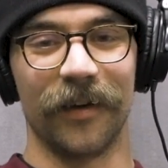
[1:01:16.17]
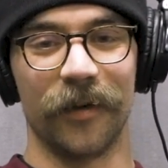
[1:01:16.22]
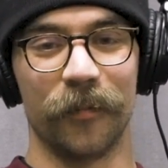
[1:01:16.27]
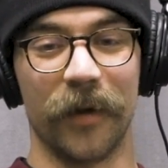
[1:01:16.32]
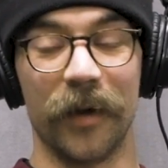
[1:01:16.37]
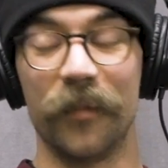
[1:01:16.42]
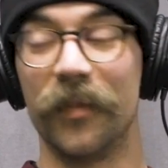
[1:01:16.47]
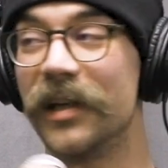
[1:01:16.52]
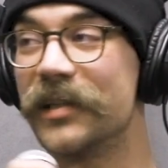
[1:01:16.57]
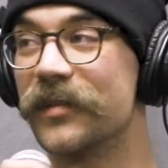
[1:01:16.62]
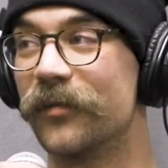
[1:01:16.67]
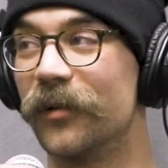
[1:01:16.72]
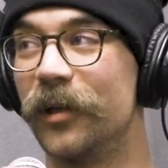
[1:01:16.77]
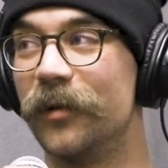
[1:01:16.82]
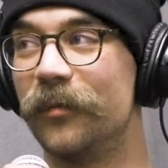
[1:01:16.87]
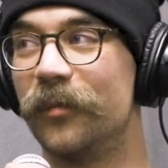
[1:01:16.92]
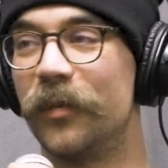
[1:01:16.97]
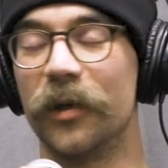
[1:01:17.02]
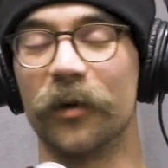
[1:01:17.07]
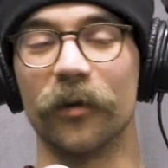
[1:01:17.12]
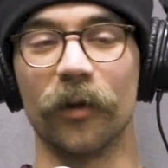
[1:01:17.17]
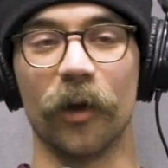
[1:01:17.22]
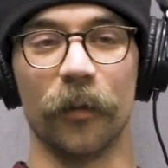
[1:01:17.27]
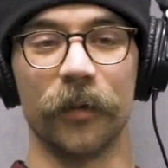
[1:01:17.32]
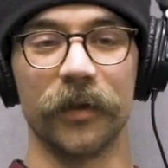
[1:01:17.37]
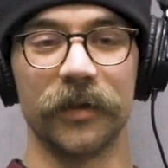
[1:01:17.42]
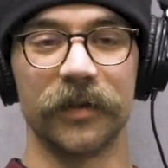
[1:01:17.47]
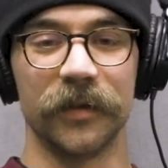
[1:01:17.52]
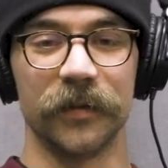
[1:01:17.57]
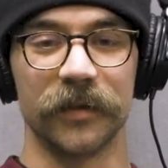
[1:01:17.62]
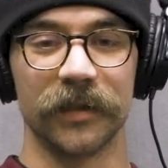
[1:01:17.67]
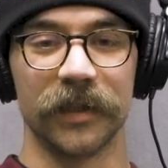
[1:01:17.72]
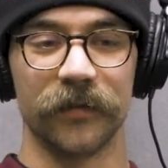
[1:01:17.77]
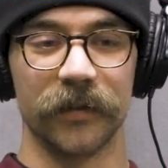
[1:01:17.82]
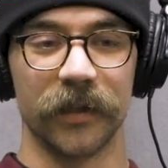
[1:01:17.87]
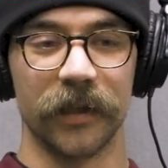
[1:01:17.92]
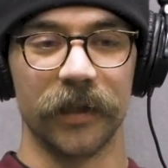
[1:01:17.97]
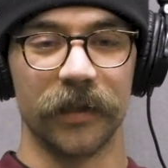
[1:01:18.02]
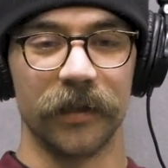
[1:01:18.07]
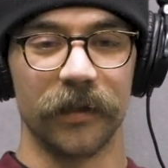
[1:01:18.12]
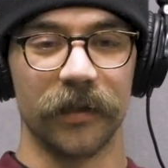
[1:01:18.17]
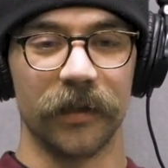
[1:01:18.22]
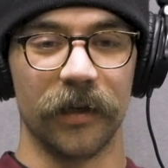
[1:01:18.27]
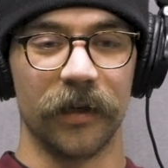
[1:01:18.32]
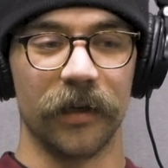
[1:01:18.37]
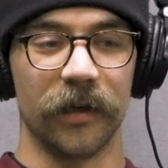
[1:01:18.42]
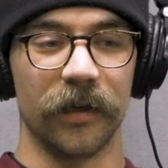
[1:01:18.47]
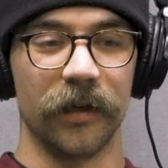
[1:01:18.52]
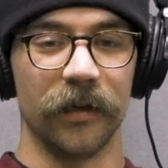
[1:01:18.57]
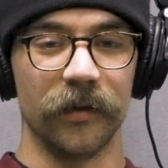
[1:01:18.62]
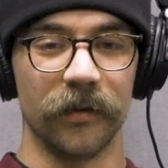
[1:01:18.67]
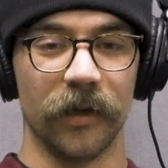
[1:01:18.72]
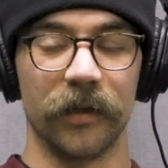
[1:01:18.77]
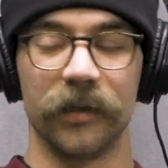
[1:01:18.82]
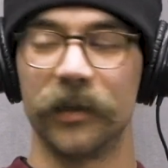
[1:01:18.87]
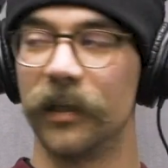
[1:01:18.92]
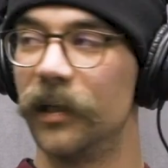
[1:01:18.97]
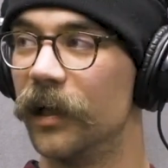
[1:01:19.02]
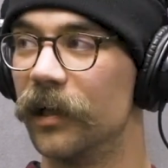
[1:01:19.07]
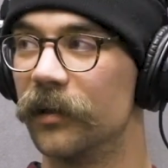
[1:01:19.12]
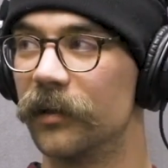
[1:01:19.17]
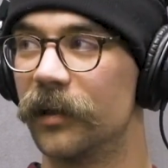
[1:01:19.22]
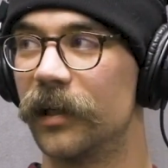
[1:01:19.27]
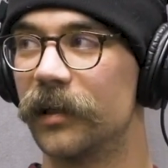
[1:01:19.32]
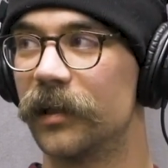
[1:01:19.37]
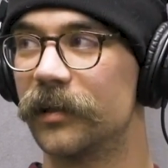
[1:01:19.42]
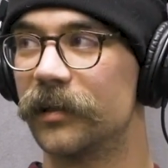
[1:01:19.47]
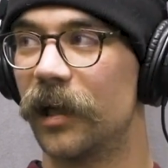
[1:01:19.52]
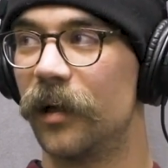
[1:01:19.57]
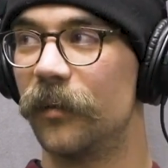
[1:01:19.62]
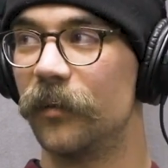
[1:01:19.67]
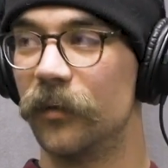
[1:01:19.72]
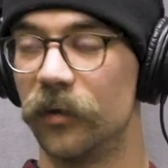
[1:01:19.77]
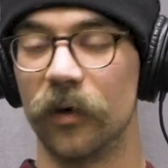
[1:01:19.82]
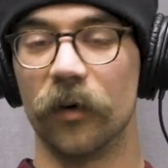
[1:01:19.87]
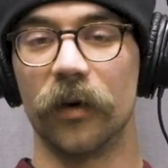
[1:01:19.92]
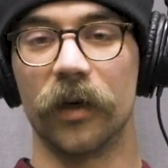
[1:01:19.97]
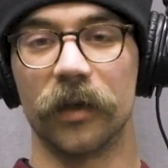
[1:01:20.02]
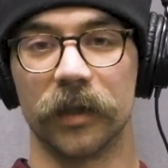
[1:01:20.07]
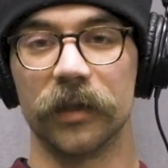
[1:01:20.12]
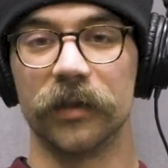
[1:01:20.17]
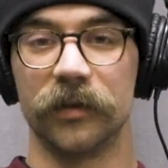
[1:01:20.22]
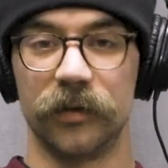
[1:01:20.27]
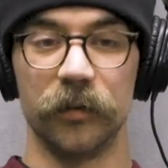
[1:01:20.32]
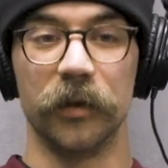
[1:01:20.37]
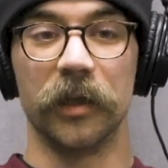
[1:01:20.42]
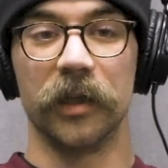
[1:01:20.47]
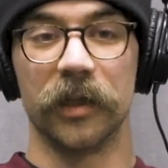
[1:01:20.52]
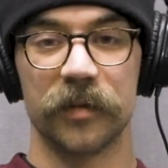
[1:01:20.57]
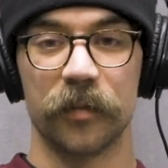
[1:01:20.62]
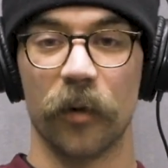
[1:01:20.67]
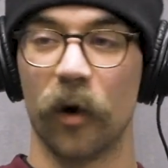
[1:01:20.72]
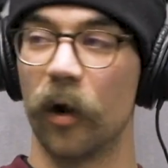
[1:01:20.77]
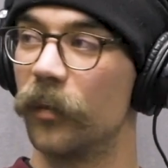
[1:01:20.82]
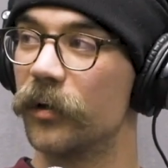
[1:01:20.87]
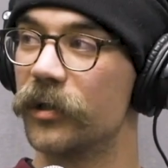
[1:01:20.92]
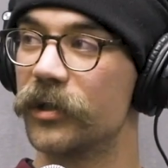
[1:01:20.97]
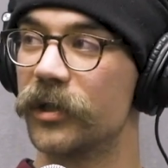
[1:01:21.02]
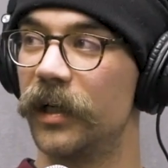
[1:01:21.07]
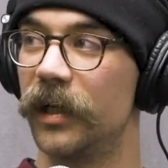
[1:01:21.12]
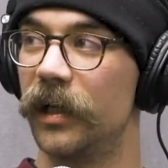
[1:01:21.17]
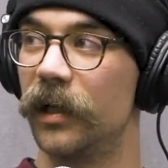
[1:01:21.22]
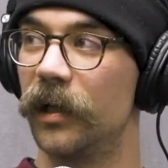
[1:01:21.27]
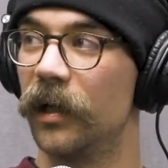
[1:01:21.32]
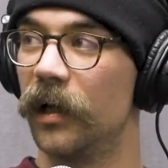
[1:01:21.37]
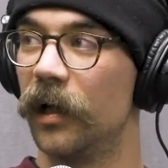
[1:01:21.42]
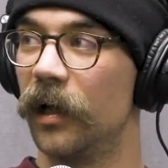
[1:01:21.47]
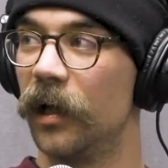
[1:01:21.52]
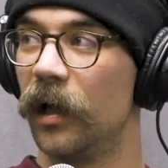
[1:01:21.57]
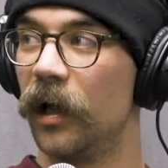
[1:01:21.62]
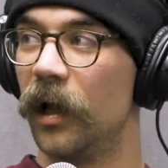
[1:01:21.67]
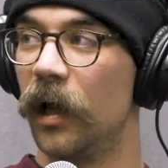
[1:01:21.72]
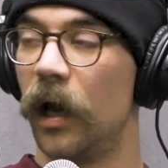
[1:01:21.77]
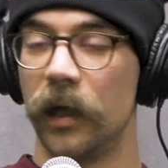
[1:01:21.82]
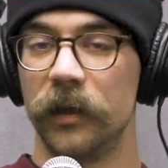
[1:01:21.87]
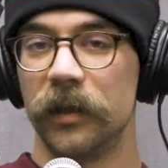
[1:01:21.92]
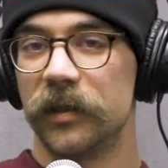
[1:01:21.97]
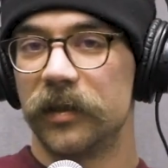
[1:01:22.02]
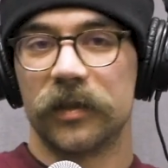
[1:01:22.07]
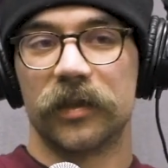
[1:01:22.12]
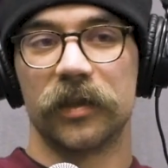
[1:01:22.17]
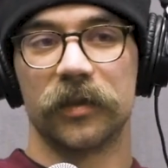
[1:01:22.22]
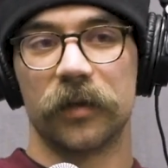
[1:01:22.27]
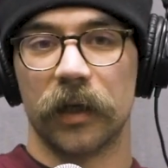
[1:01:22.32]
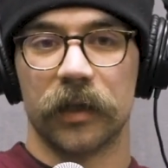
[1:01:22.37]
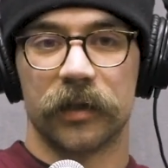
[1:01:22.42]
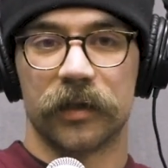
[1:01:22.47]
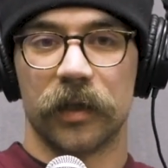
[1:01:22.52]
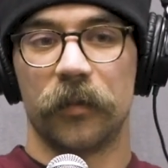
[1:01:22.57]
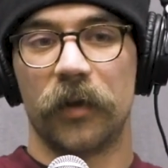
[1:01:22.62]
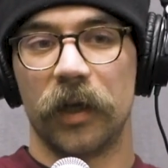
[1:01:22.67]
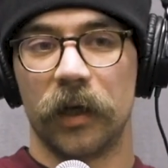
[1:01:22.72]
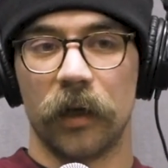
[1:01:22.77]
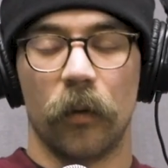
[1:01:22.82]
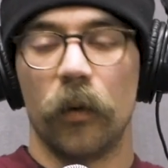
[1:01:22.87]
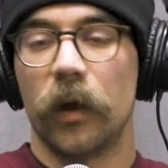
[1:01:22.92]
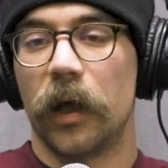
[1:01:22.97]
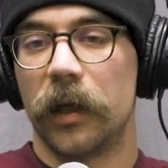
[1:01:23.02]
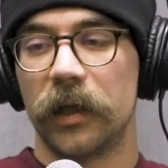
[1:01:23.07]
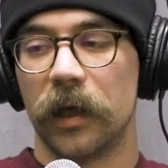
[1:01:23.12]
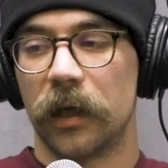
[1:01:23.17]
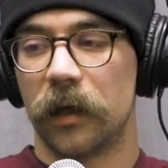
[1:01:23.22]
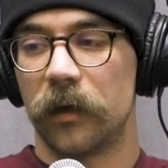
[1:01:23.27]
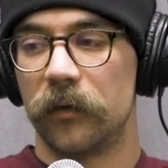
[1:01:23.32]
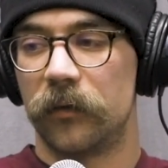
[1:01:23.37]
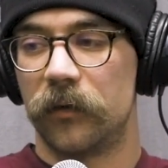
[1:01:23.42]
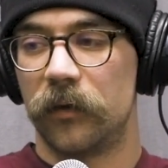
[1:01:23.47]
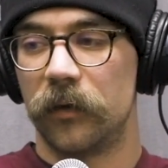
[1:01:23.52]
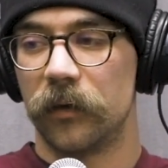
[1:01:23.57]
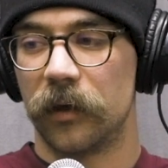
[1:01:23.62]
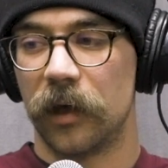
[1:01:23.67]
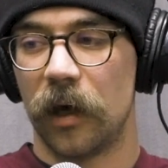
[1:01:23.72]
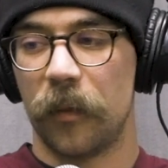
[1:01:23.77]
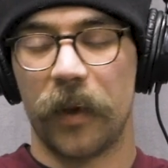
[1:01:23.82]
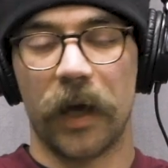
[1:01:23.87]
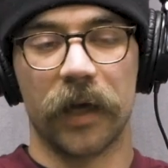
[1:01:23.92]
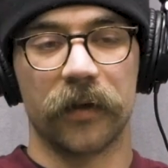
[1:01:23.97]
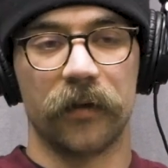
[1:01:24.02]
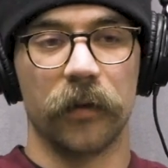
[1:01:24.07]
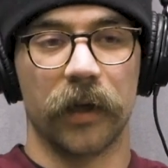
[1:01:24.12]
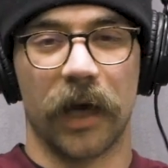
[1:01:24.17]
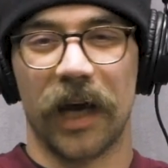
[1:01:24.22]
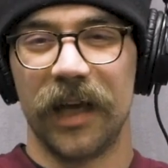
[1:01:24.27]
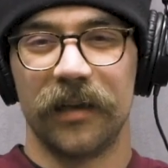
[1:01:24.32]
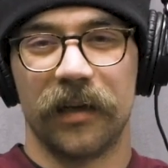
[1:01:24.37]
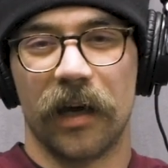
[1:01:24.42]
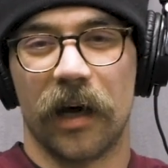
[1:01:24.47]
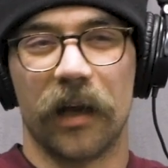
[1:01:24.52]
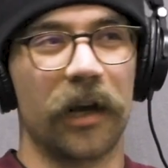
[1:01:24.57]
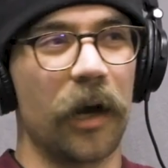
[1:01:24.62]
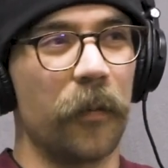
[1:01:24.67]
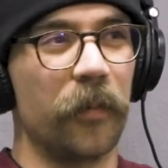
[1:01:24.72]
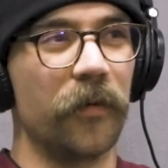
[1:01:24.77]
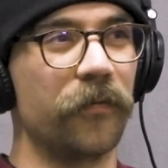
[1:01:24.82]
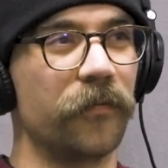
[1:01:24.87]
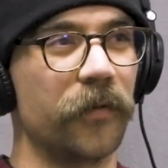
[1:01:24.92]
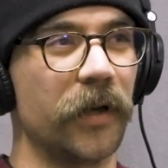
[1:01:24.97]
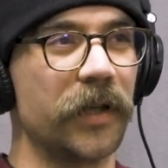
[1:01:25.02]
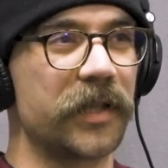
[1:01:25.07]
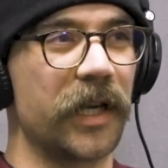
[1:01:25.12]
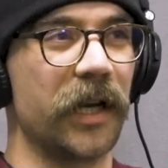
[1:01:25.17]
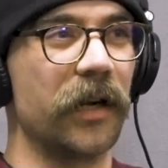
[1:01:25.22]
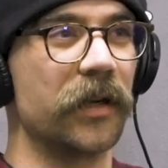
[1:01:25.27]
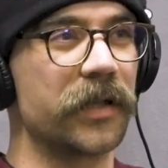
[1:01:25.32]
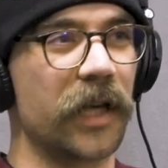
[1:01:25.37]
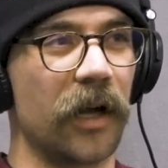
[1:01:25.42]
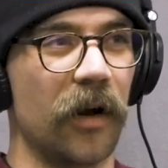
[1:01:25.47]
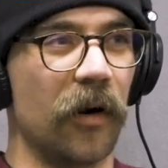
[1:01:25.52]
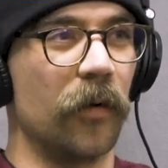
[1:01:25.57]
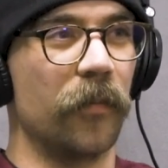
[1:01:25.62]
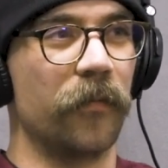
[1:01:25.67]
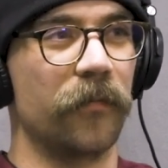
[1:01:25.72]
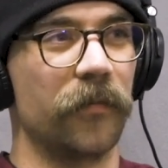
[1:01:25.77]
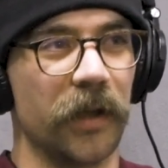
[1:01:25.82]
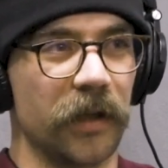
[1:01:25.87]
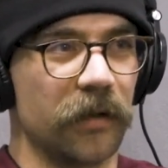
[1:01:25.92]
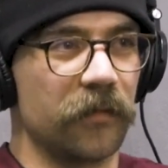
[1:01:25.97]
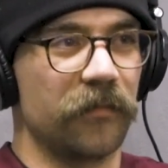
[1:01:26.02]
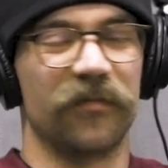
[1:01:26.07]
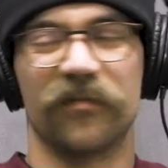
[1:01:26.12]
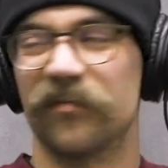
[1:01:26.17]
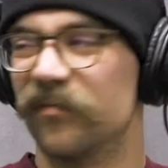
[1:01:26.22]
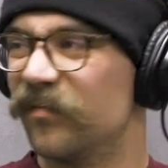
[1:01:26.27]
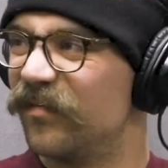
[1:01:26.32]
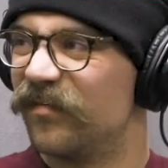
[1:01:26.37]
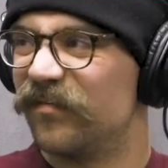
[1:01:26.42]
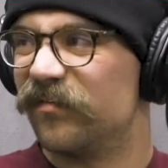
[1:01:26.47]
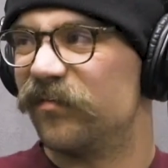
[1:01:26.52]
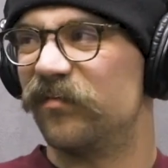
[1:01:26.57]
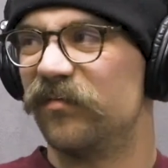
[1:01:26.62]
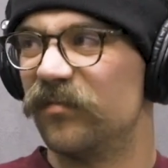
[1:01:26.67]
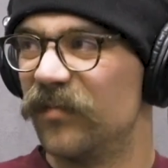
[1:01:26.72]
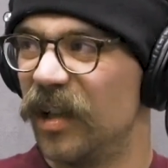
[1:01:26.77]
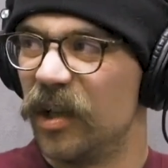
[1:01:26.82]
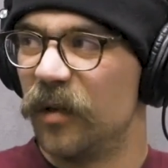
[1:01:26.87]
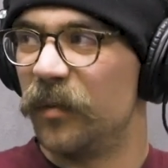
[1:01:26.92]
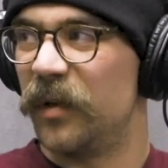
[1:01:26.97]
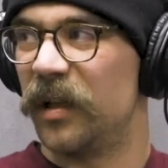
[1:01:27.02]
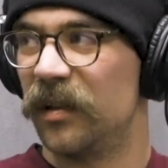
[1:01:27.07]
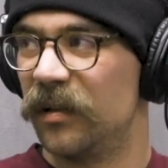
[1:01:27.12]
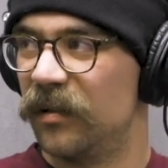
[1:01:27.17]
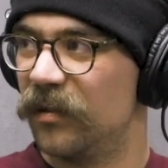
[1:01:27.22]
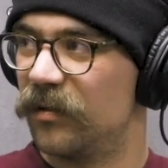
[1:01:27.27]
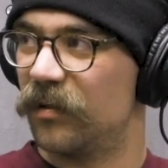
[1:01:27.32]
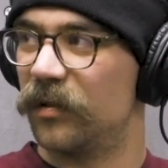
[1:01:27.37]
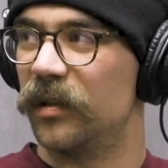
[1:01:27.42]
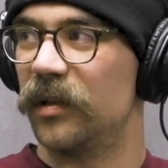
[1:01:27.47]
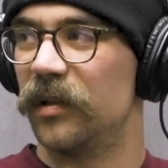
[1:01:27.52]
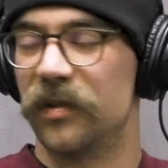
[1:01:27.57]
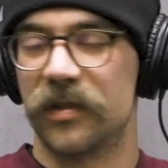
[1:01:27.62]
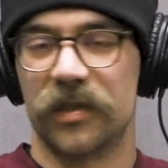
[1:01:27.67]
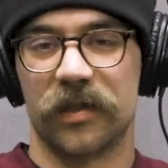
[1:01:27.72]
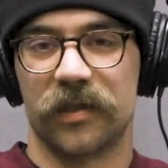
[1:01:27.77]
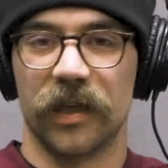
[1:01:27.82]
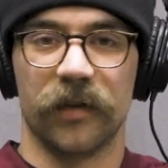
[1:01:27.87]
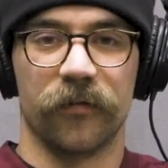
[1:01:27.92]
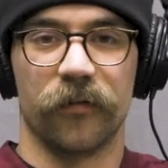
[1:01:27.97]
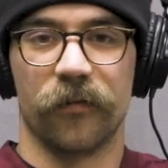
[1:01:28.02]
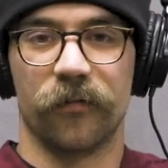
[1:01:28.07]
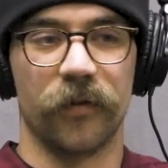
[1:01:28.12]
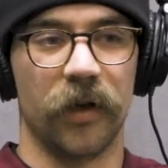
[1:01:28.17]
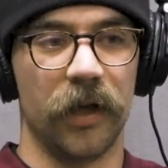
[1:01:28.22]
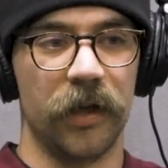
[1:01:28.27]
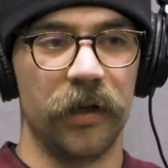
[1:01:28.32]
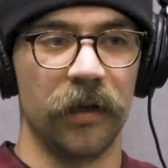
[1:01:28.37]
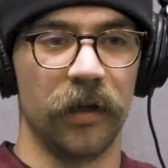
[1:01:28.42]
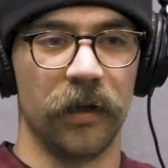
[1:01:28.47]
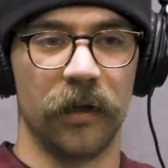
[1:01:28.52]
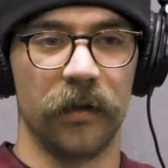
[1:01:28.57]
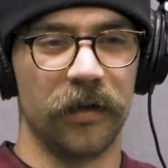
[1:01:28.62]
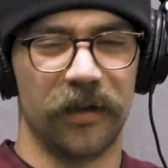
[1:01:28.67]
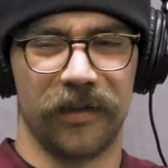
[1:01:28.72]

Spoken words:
my best friend Peter Lobus, he was living in London, England at the time, doing his barber shit. Oh, okay. And this is just like something, and like to cut back to, like, I had cut a couple friends' hairs at home, like intermittently throughout the years, just like for fun. Yeah.